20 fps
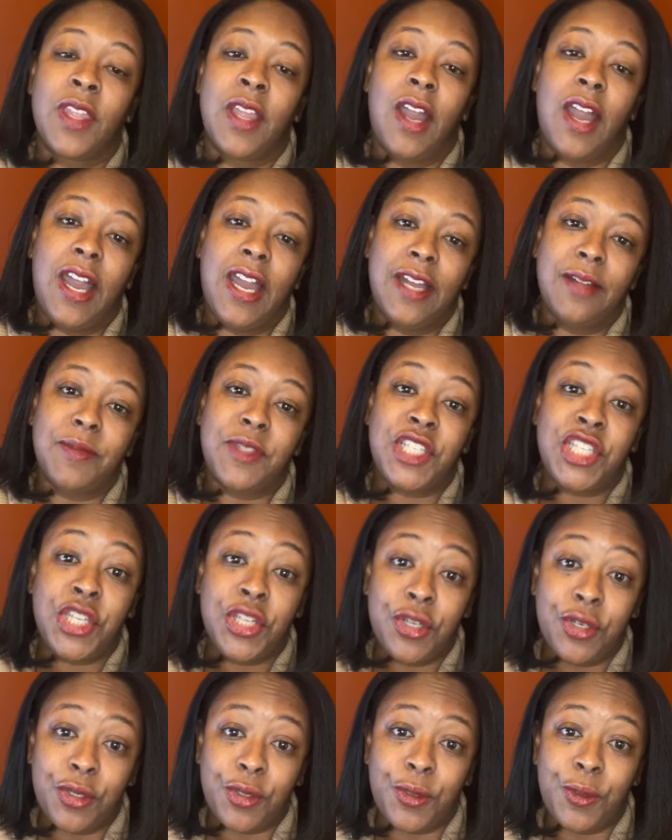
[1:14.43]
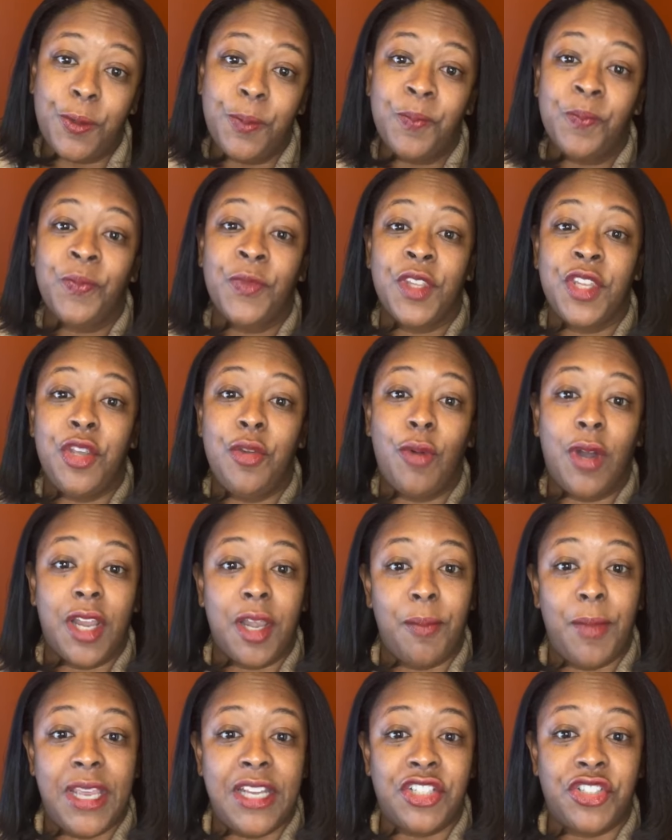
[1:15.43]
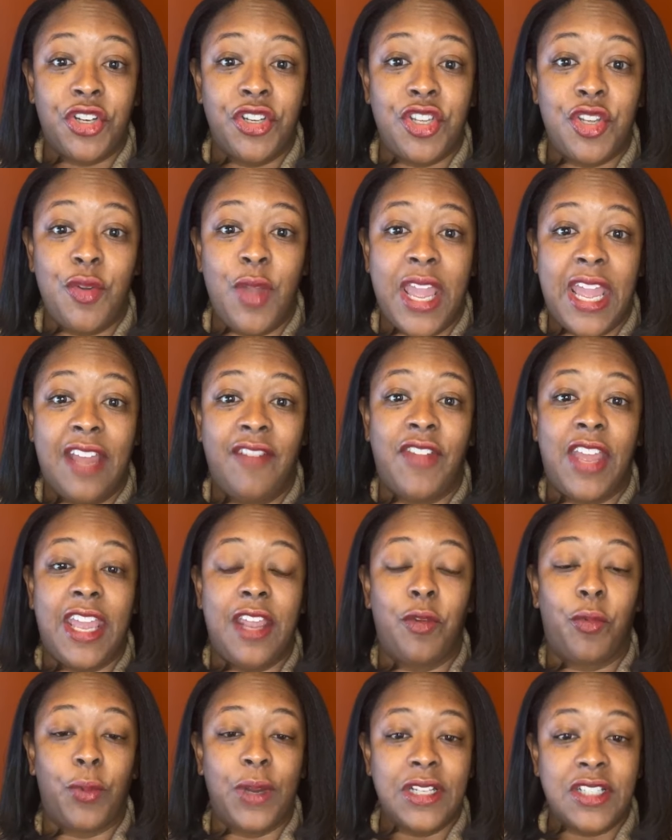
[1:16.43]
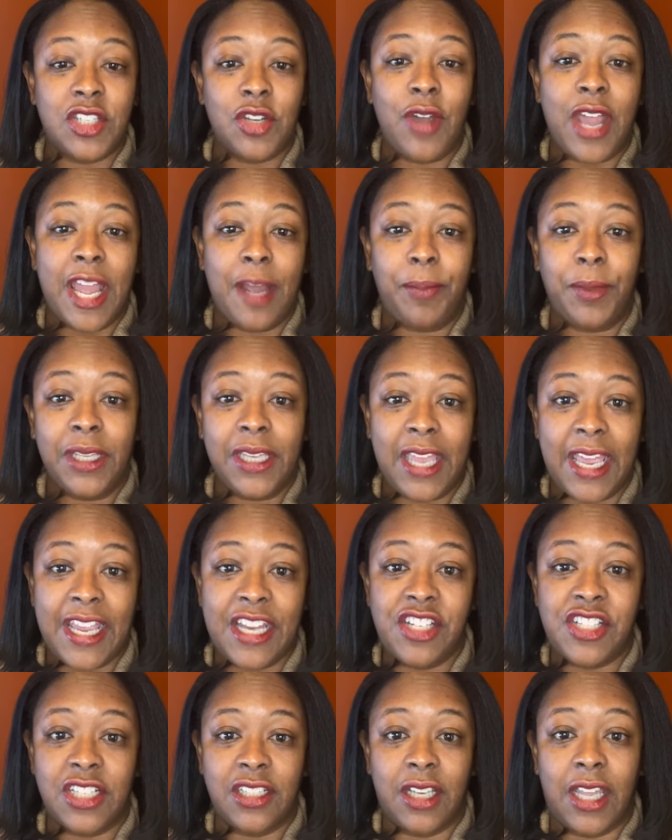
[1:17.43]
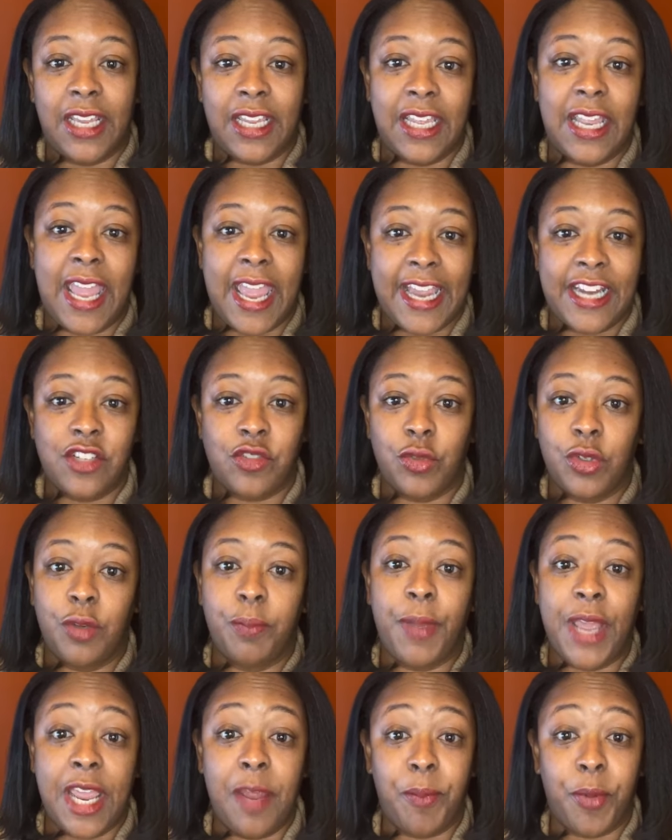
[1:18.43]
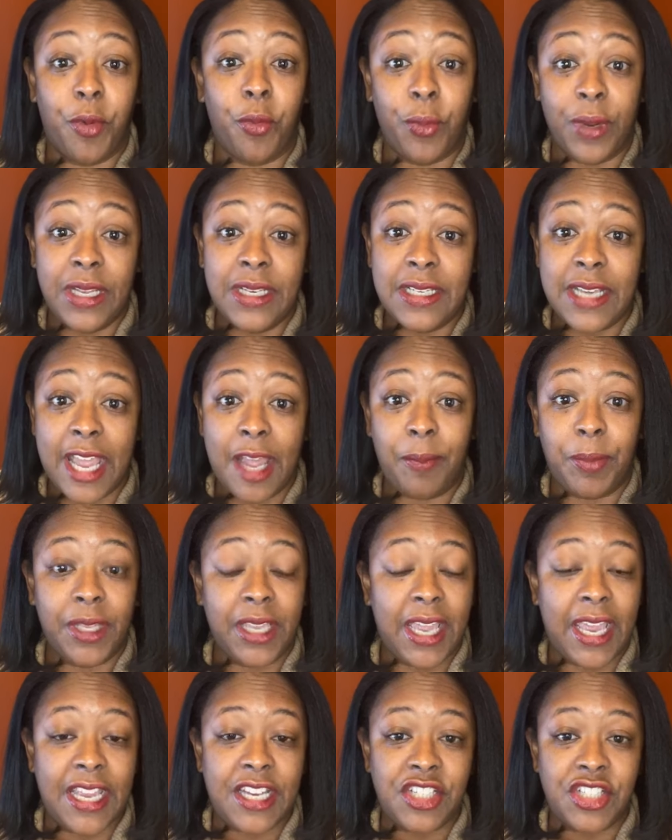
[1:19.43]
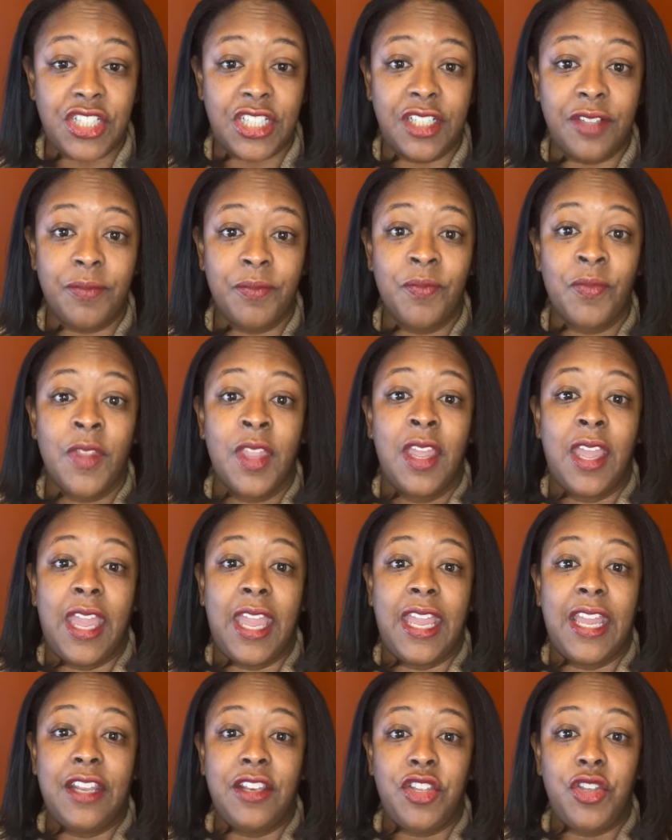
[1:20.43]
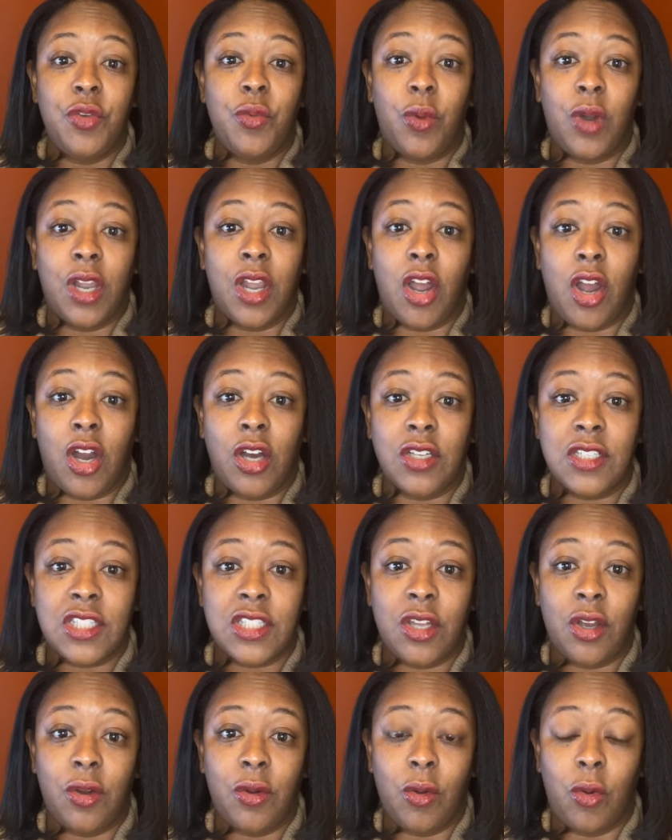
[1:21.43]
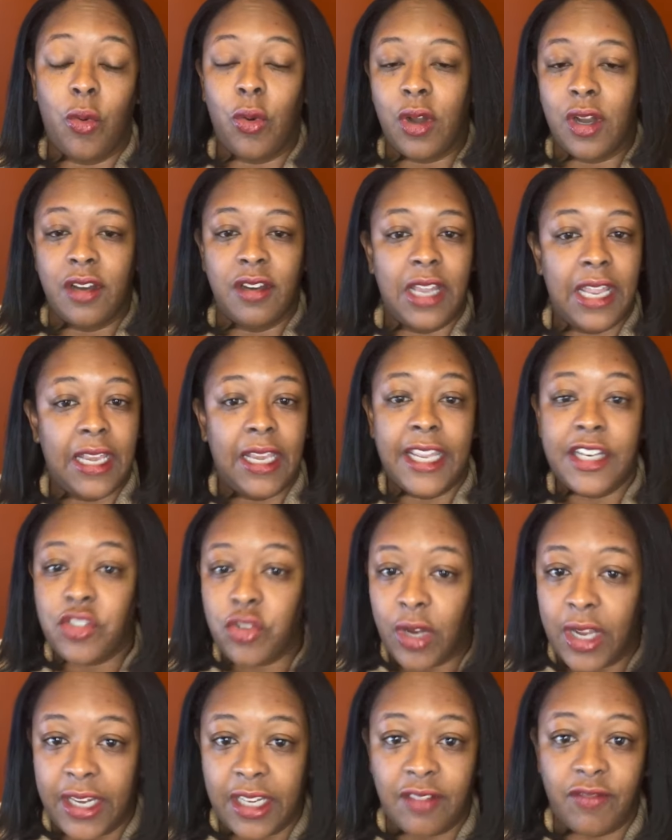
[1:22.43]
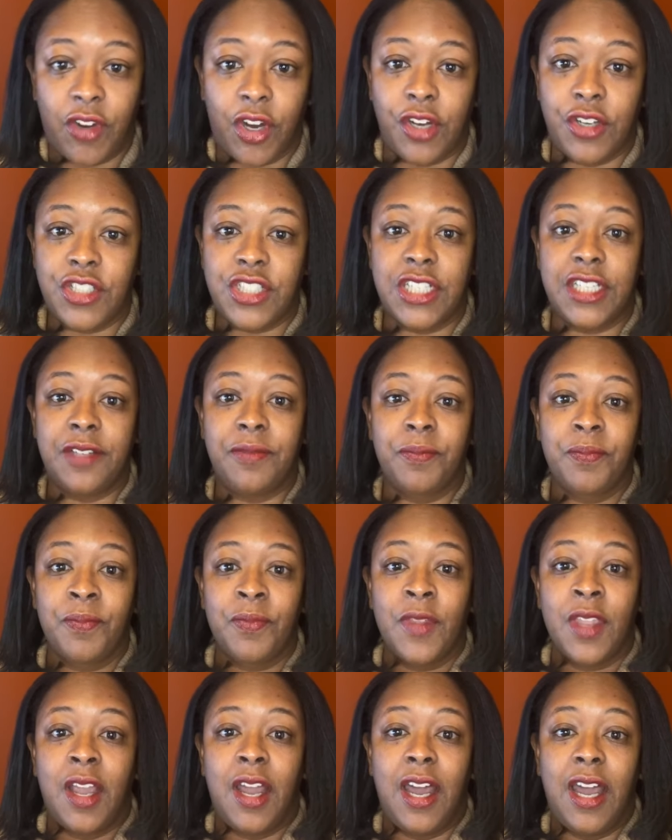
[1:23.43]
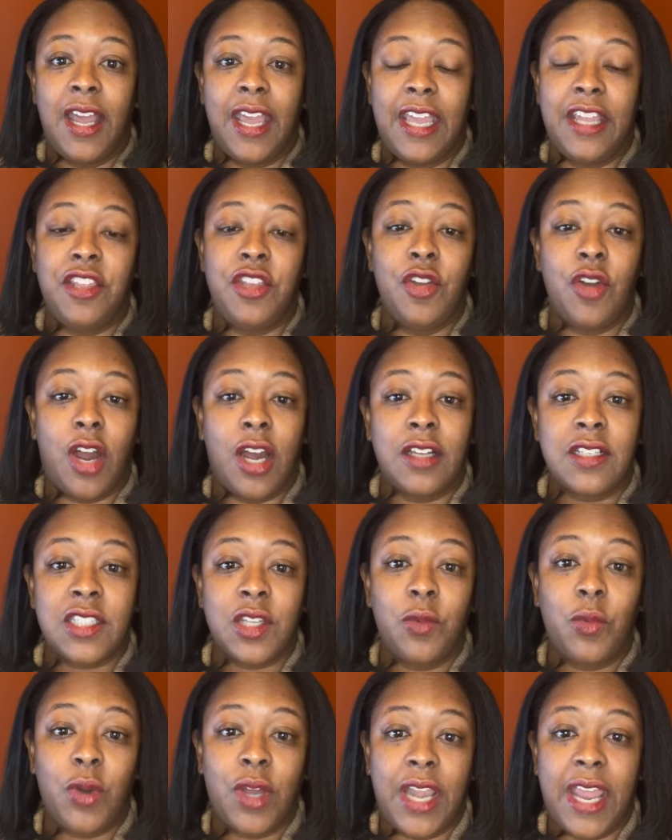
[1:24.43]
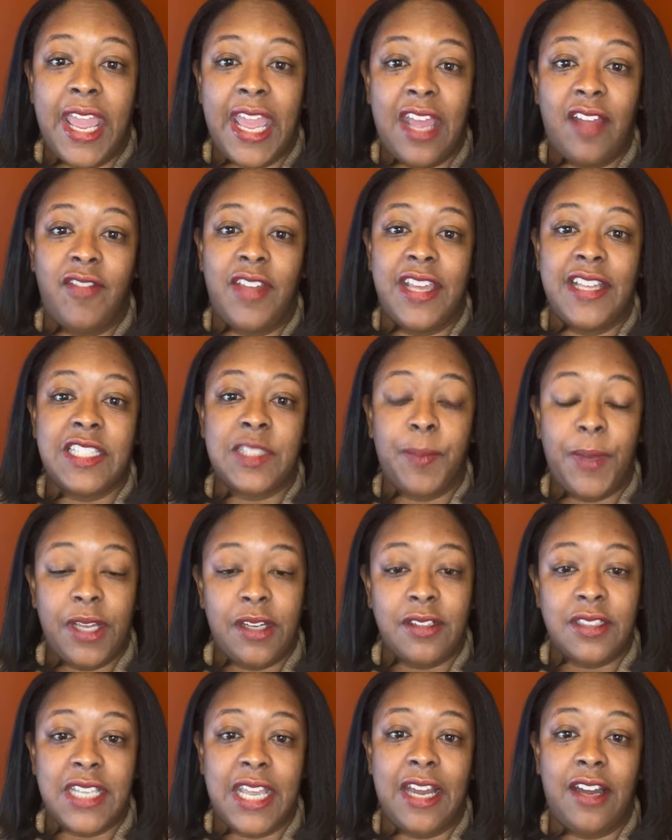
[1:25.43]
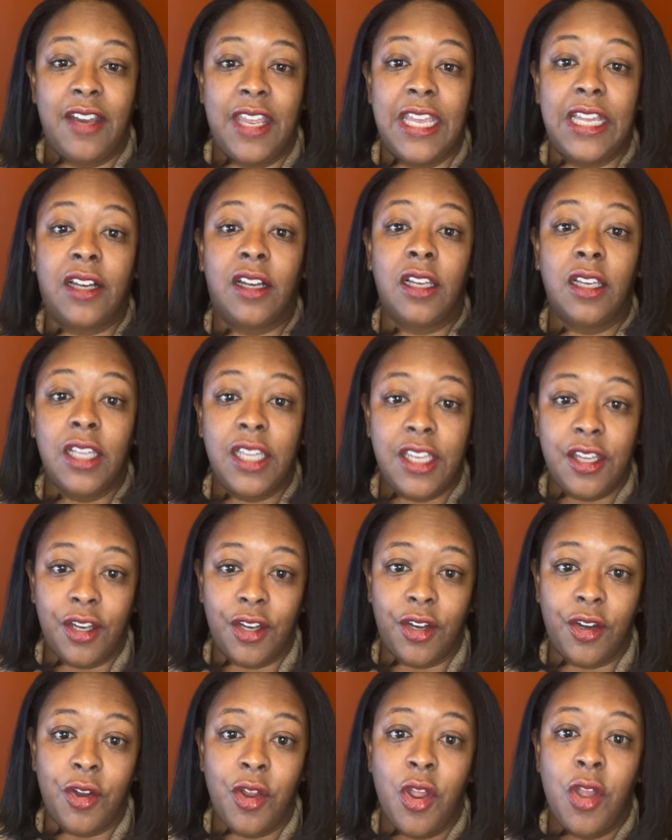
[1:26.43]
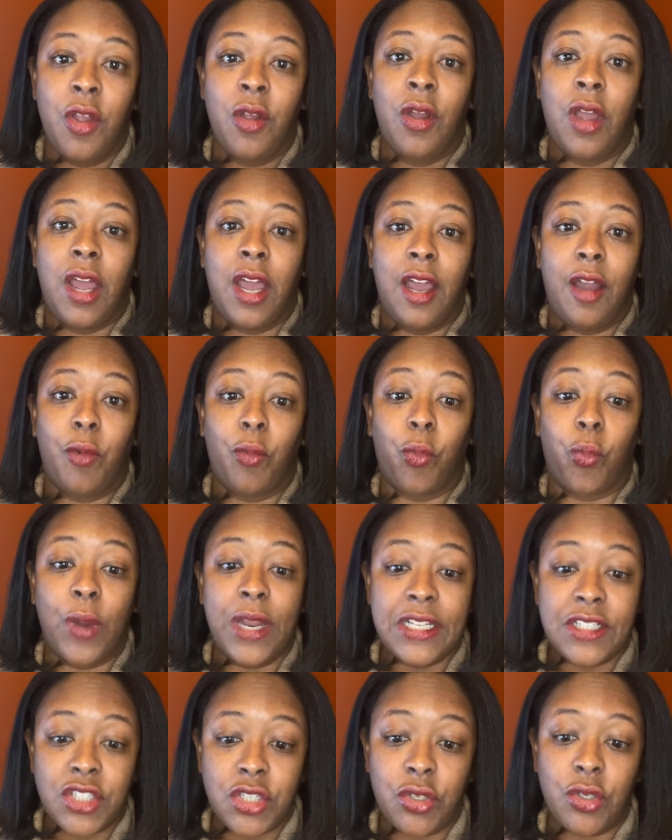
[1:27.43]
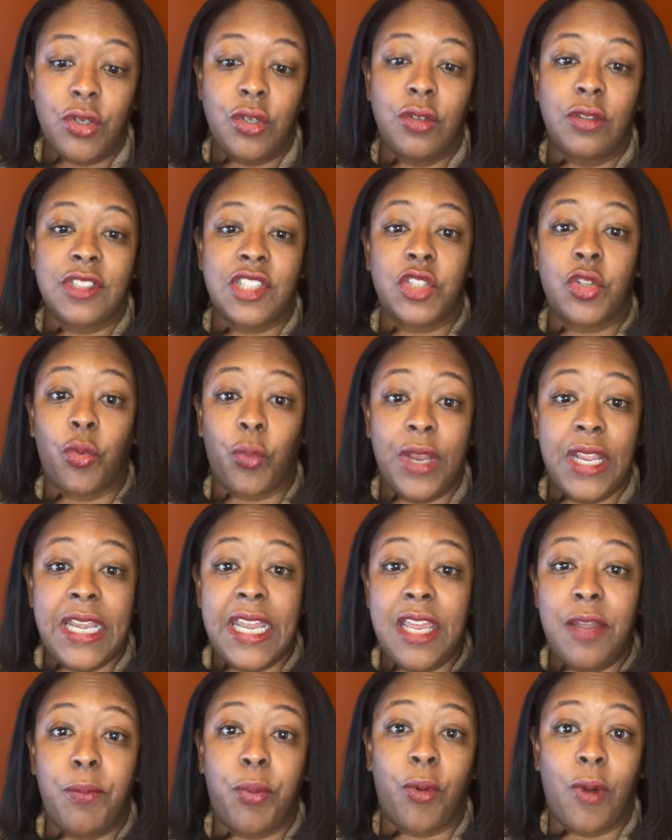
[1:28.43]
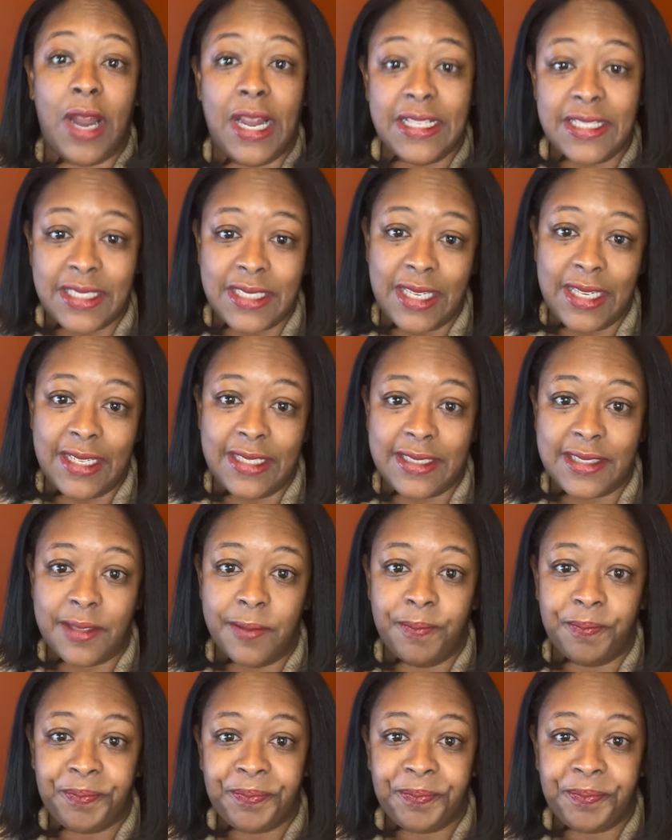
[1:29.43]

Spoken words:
2, you want to make sure you have a rental application, like an actual paper written application, and you want to also, or electronic version, and you also want to have a spelled out and clear rental screening process.